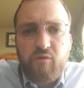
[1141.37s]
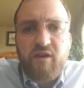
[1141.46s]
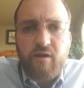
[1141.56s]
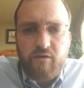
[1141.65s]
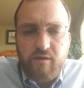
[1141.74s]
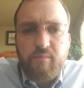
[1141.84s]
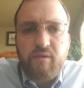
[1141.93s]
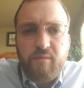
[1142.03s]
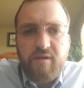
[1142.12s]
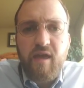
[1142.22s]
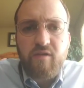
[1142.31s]
production
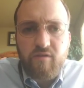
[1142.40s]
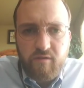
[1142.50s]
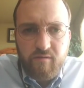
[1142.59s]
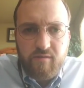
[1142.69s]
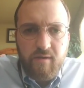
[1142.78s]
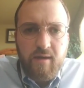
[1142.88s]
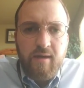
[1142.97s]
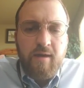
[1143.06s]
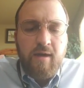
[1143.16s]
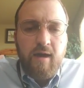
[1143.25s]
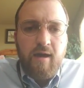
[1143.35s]
implementations.
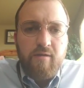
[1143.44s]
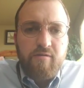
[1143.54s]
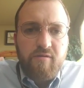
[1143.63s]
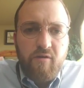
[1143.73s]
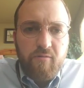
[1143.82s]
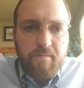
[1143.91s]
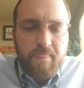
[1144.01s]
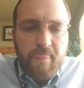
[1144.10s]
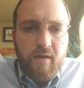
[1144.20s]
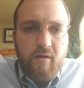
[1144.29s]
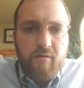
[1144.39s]
So
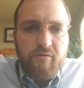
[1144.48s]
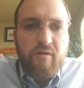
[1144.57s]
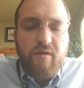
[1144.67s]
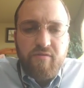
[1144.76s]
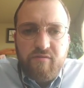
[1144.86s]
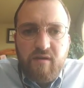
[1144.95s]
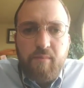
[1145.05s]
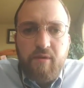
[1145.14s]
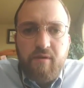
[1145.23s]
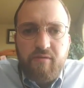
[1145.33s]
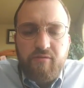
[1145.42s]
throughout the
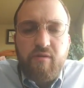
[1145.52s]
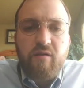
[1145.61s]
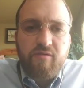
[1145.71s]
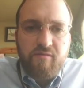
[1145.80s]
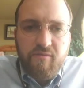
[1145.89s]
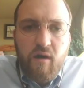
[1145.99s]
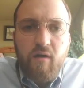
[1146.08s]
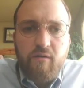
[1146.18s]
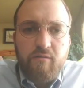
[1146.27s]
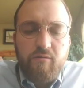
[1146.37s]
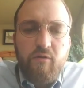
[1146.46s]
summer and throughout the
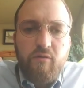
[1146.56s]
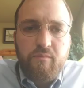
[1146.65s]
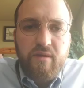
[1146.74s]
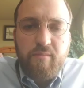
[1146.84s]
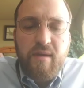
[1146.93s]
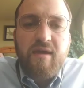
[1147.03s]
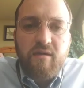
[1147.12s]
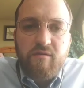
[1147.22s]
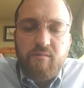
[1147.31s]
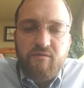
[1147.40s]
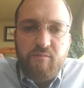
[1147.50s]
fall, we'll be making
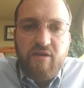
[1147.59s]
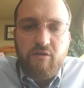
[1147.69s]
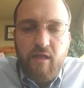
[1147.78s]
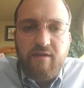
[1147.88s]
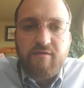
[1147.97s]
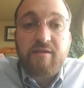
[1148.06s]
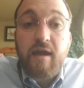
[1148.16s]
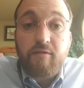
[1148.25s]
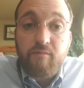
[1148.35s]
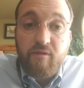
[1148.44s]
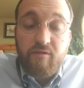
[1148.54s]
some specialized
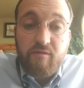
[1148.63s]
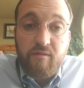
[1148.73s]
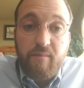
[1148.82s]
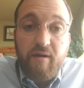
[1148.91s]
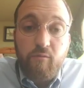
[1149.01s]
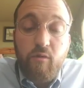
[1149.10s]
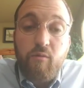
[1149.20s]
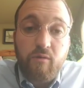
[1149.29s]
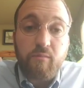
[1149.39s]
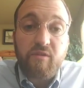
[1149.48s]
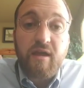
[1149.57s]
announcements about what
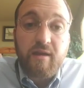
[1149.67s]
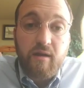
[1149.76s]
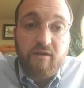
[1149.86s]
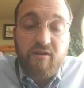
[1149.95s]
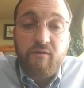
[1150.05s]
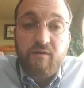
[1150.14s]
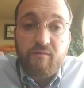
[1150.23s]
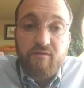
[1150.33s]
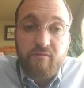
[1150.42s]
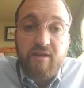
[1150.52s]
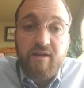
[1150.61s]
we're planning on doing
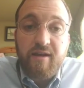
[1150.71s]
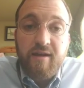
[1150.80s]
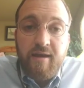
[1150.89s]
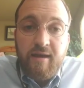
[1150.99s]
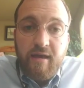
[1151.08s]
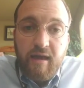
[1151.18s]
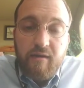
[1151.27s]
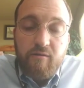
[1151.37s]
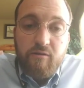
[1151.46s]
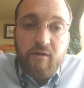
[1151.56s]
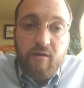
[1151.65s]
with RENA
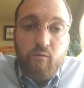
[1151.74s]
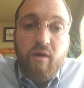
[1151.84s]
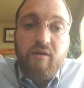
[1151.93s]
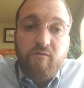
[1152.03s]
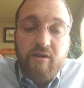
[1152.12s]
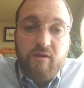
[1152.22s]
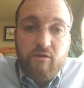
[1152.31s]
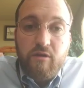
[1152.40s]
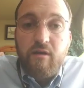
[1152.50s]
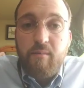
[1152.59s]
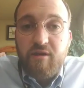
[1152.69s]
and when RENA
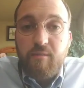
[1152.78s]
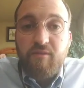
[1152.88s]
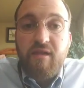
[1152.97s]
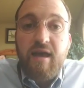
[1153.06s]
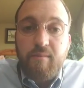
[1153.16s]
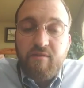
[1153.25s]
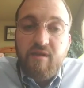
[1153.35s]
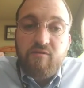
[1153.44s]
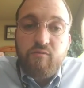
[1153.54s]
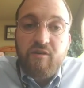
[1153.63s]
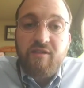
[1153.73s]
should come into play. But
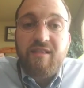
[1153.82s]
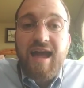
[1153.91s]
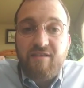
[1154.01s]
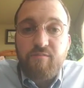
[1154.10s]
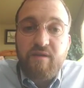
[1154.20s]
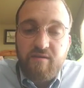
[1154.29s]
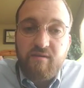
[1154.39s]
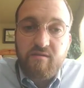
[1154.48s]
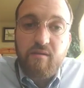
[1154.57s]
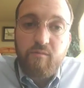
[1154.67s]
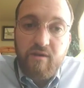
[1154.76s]
that's one of the last
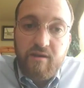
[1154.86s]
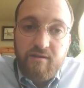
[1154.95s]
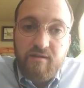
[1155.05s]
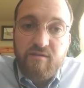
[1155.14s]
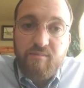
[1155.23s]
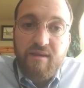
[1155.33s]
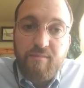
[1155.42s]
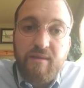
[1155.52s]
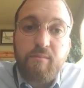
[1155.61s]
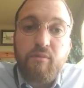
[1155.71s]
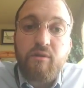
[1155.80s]
pieces that we anticipate
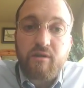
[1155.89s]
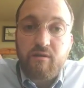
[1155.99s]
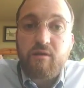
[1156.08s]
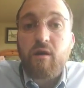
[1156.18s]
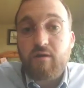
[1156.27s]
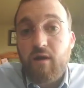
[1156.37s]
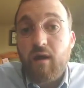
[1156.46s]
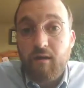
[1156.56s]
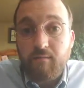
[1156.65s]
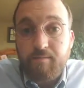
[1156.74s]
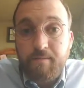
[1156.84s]
being put into
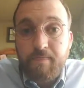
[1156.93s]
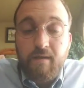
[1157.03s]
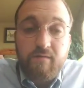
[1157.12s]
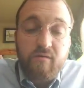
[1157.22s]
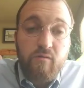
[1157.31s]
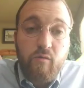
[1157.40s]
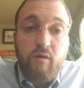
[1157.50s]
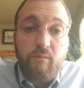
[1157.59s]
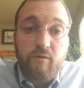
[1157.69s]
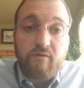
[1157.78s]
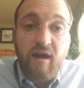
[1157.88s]
Cardano. So
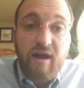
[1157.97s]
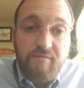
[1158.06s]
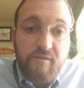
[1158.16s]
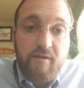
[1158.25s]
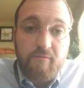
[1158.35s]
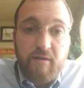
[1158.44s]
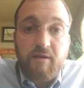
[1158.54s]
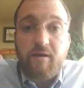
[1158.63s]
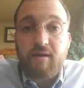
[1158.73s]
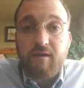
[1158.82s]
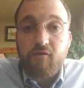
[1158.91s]
Ouroboros Hydra,
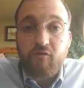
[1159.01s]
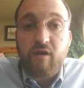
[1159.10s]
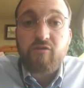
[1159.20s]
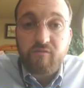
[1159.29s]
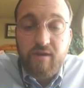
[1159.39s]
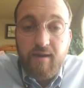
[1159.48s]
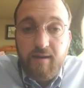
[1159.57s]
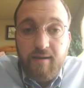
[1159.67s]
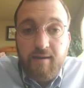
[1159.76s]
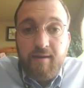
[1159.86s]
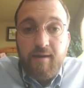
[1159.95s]
RENA, and Treasury
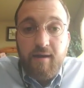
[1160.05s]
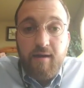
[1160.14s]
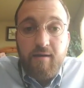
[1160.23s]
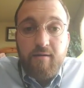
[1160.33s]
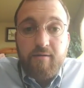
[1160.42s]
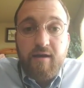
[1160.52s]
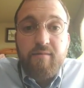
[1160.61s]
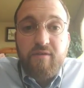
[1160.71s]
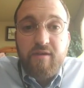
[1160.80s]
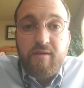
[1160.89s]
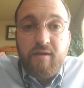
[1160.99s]
are kind of
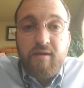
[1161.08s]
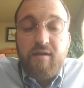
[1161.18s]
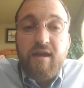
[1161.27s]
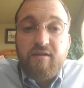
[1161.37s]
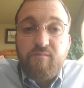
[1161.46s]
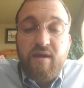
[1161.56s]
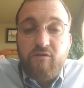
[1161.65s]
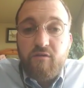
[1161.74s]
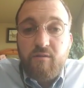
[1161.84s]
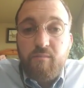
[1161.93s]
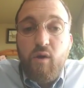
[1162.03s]
the next
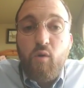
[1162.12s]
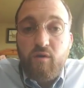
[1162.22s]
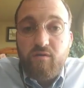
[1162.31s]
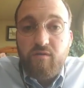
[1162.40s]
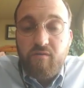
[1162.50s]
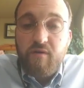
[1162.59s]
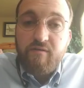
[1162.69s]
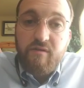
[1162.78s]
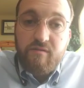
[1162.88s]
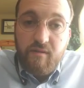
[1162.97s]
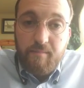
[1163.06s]
major components of our
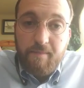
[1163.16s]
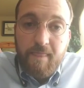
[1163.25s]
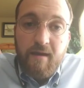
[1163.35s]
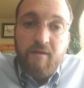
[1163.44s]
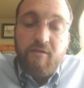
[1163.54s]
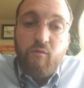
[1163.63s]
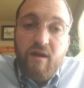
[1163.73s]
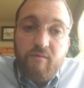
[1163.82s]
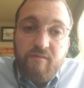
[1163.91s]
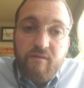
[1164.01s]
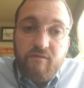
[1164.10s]
system. The way
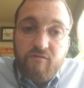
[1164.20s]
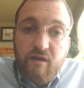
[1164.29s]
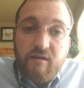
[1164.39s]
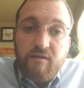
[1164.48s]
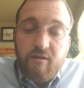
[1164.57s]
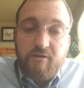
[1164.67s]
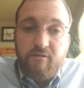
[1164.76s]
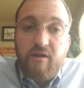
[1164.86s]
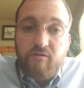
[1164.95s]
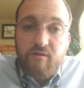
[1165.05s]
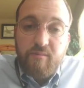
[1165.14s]
we've constructed our
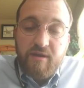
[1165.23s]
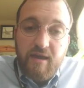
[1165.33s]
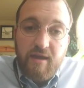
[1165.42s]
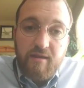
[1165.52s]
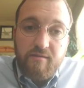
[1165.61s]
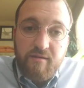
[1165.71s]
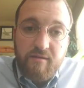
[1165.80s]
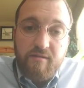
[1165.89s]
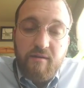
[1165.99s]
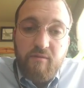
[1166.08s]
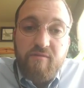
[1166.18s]
Treasury mechanics is
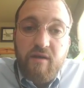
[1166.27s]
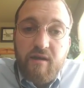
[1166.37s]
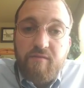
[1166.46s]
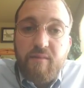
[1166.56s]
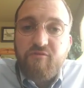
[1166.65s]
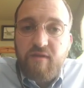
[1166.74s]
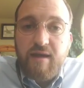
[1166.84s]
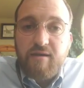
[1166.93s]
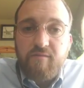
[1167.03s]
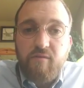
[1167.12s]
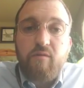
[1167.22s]
that we've kind of
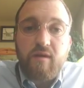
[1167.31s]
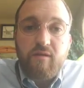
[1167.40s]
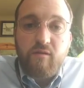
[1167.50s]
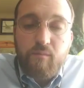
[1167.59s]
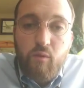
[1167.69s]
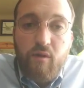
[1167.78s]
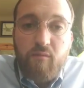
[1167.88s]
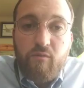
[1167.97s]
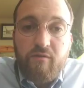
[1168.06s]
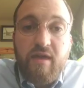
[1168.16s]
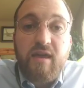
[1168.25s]
abstracted voting to a point
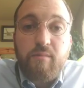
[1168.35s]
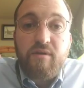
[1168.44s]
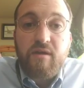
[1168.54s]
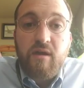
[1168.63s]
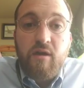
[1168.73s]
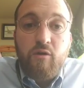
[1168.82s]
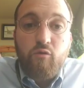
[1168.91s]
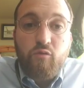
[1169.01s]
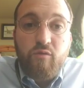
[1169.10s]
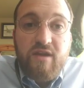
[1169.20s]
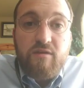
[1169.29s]
where they can be
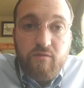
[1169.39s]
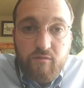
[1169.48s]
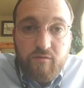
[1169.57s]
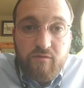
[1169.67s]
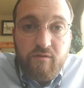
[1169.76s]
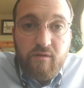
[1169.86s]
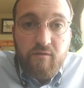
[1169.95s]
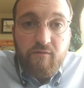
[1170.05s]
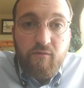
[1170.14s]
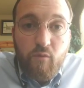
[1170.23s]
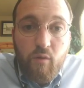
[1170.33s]
reused
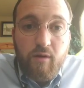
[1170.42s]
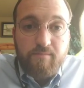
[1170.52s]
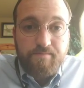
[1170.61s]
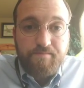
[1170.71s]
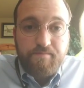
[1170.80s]
for